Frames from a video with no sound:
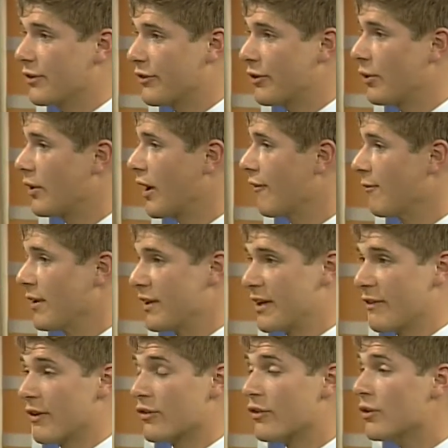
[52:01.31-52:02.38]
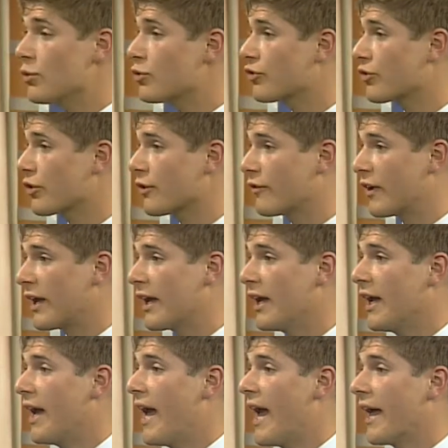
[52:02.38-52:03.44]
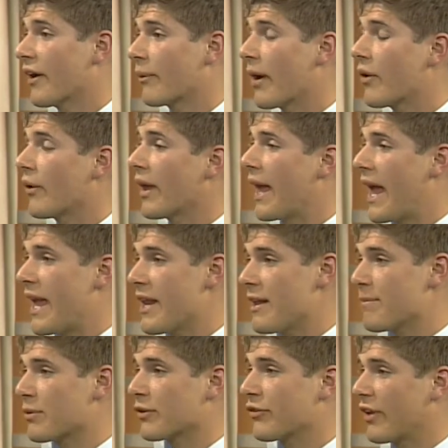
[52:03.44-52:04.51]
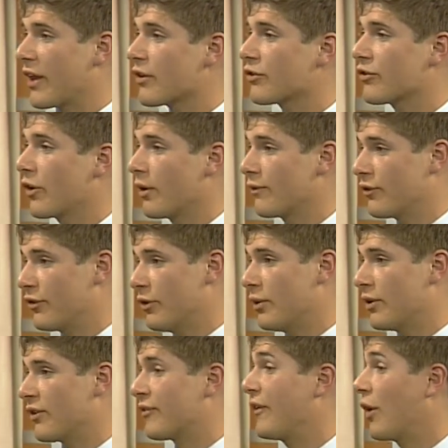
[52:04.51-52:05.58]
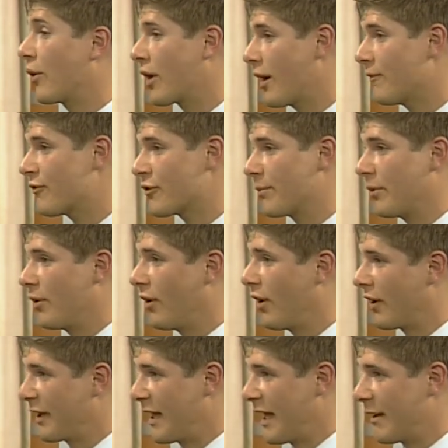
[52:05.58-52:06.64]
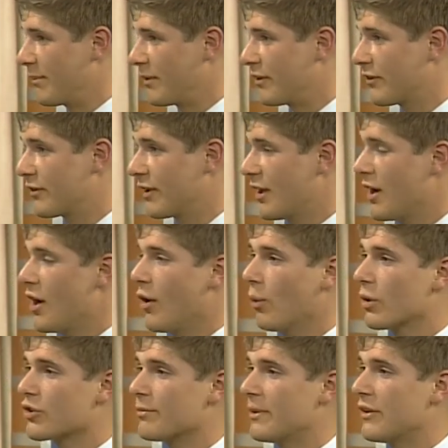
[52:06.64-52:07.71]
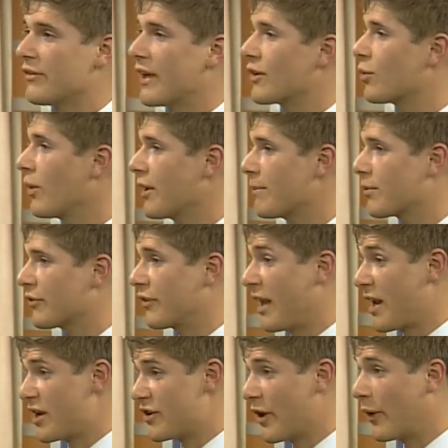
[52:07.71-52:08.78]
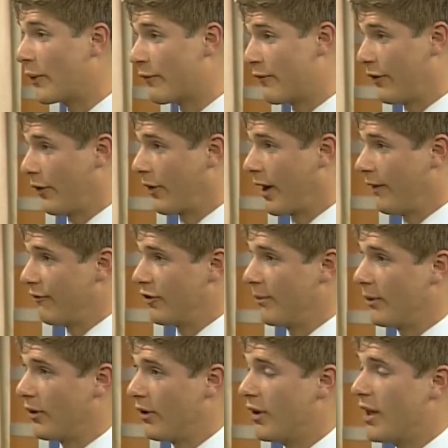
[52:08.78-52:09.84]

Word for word: student mm. government did this huge survey, mm. and around 80% or so of students felt comfortable on campus. Okay. Which means that 20% don't feel comfortable.